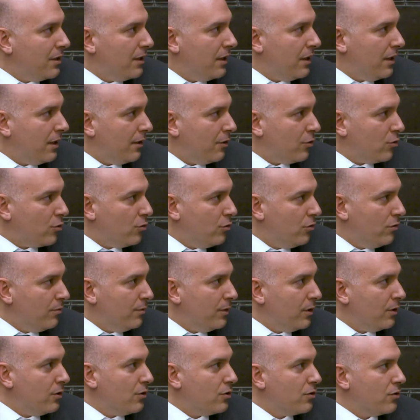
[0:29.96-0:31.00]
here at the school
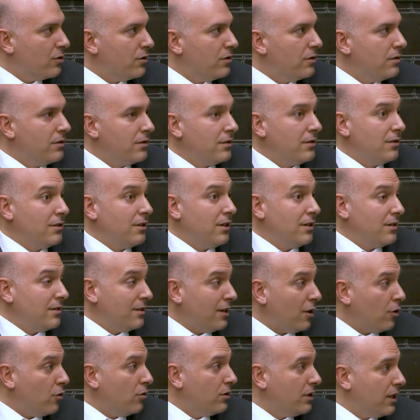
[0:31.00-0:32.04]
because you, it's the
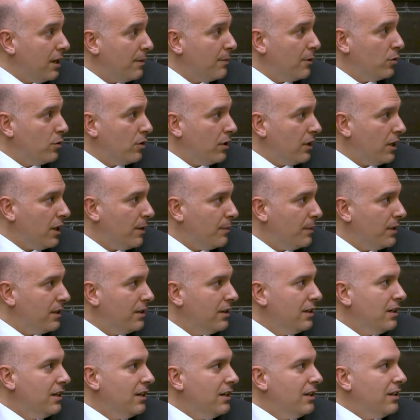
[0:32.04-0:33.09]
second time that you are coming,
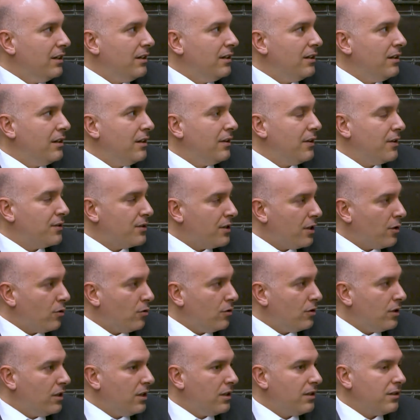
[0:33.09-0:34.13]
the second
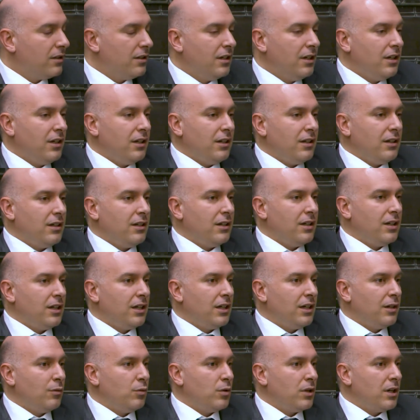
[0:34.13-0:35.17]
year.
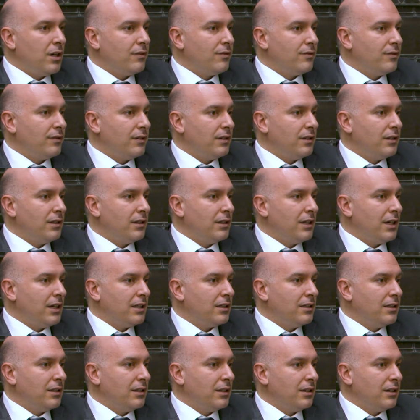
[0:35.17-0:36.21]
Uh, we have uh,
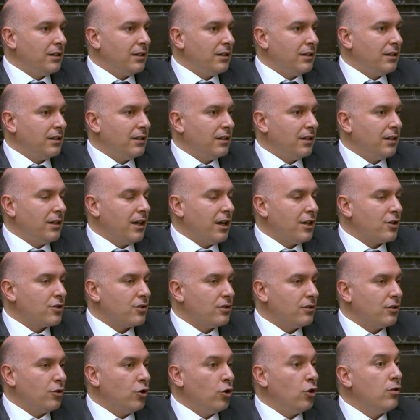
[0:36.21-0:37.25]
had a, a, nice
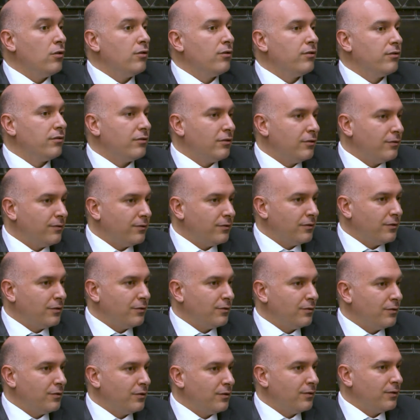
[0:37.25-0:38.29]
growth of,
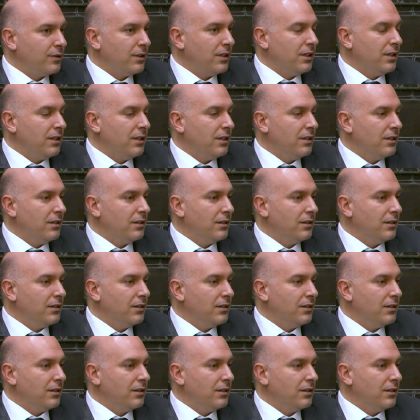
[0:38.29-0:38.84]
of, of the